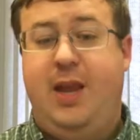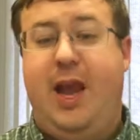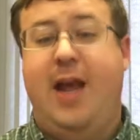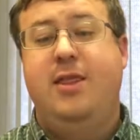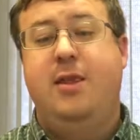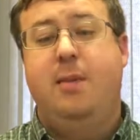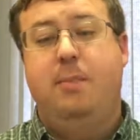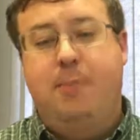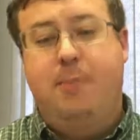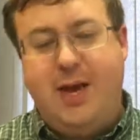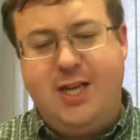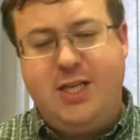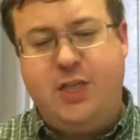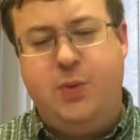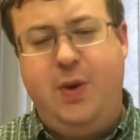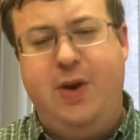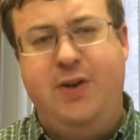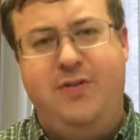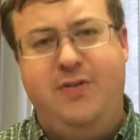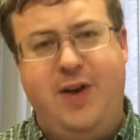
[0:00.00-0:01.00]
And the best
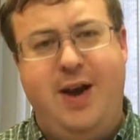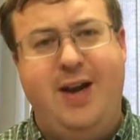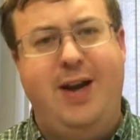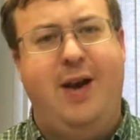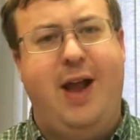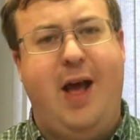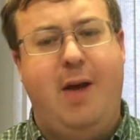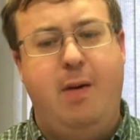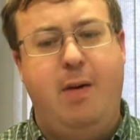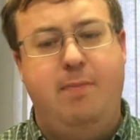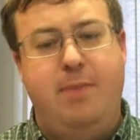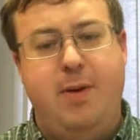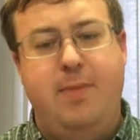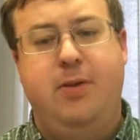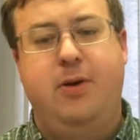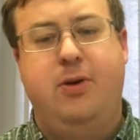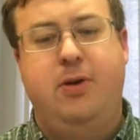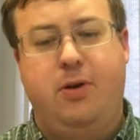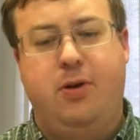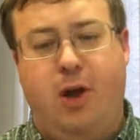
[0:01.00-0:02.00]
way to find out how a
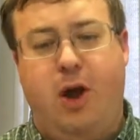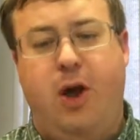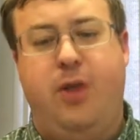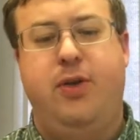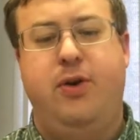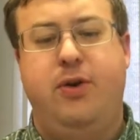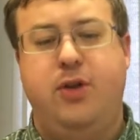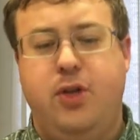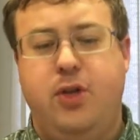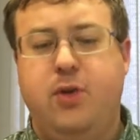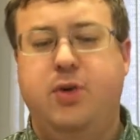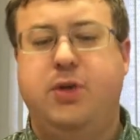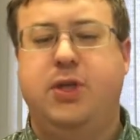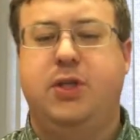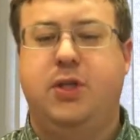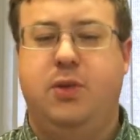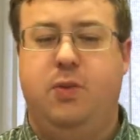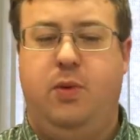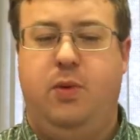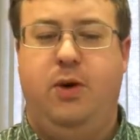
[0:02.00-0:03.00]
biblical author
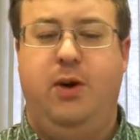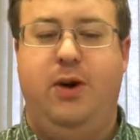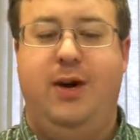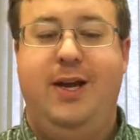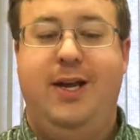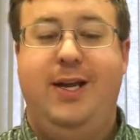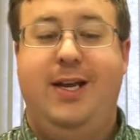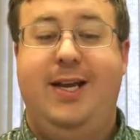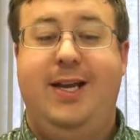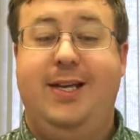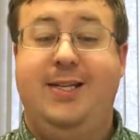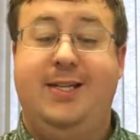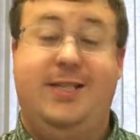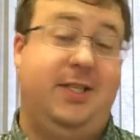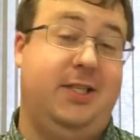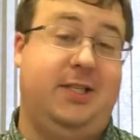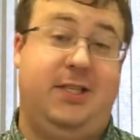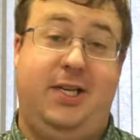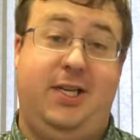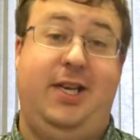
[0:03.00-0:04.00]
uses a word is
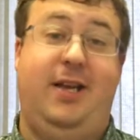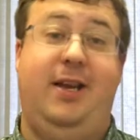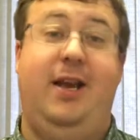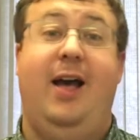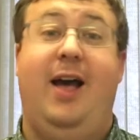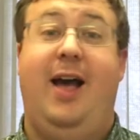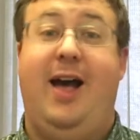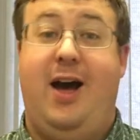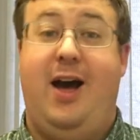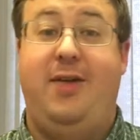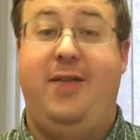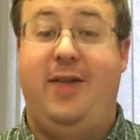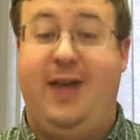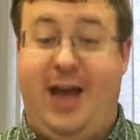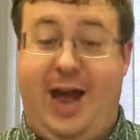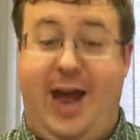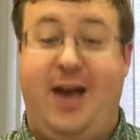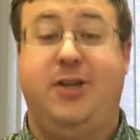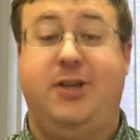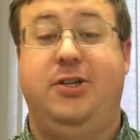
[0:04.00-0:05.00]
to see how they
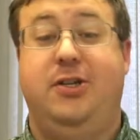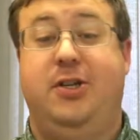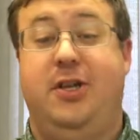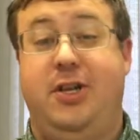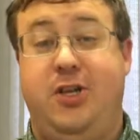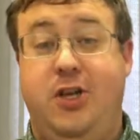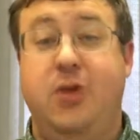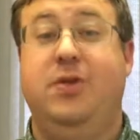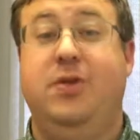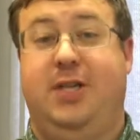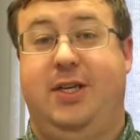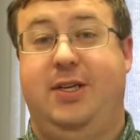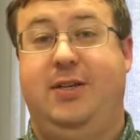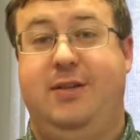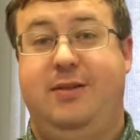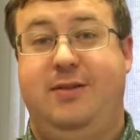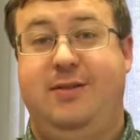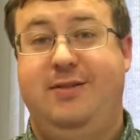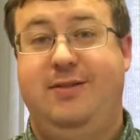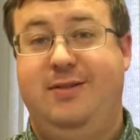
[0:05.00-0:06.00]
actually use
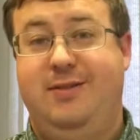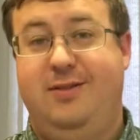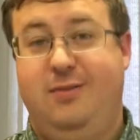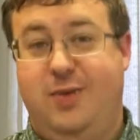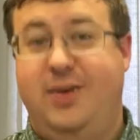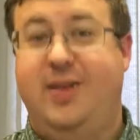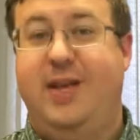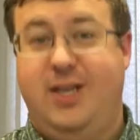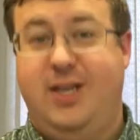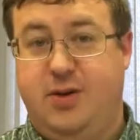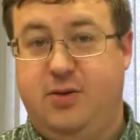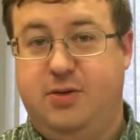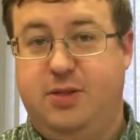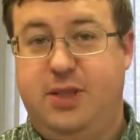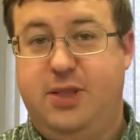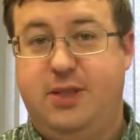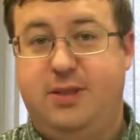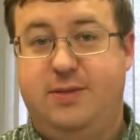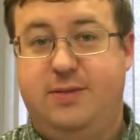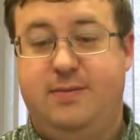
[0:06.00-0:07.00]
it when they use
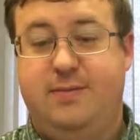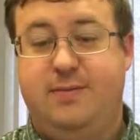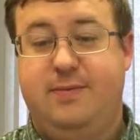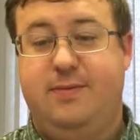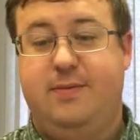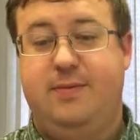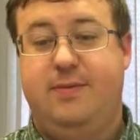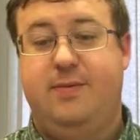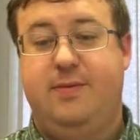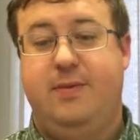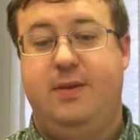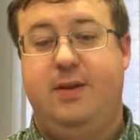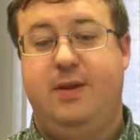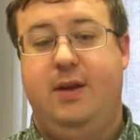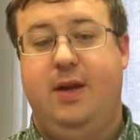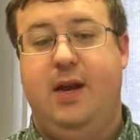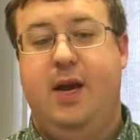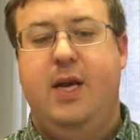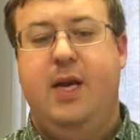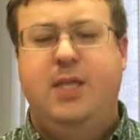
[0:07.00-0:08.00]
it.
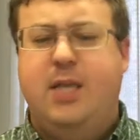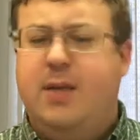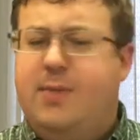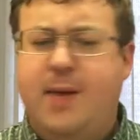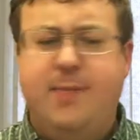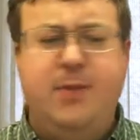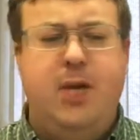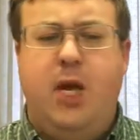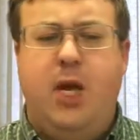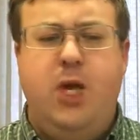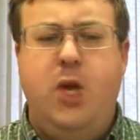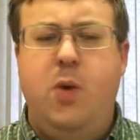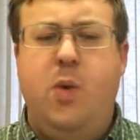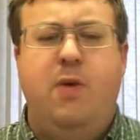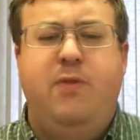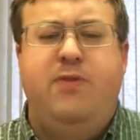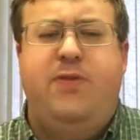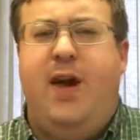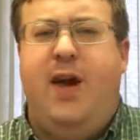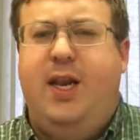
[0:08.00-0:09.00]
Sometimes you
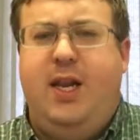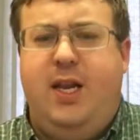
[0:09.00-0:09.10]
won't find